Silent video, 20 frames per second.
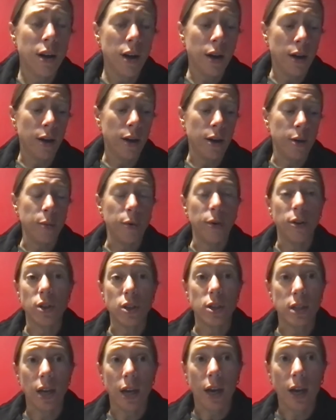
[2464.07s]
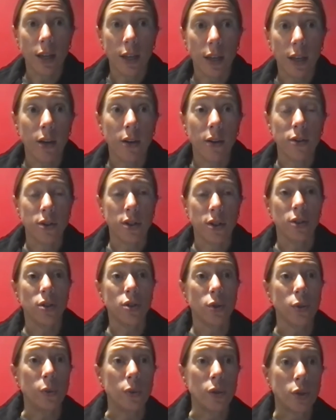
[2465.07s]
or I should say I cater to the
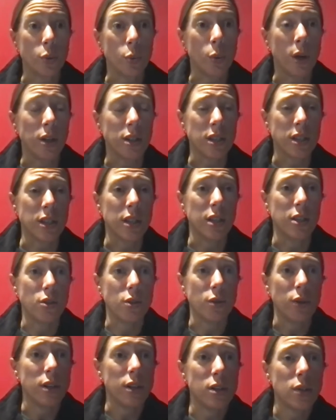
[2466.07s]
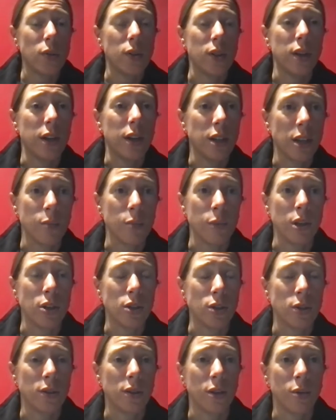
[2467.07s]
students' wants and interests so that I can make
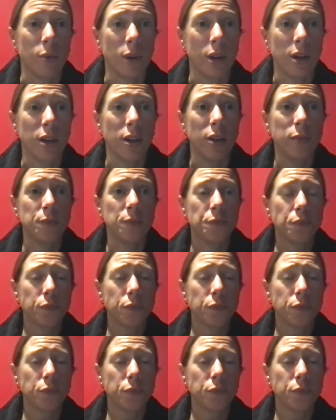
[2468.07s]
sure they're ready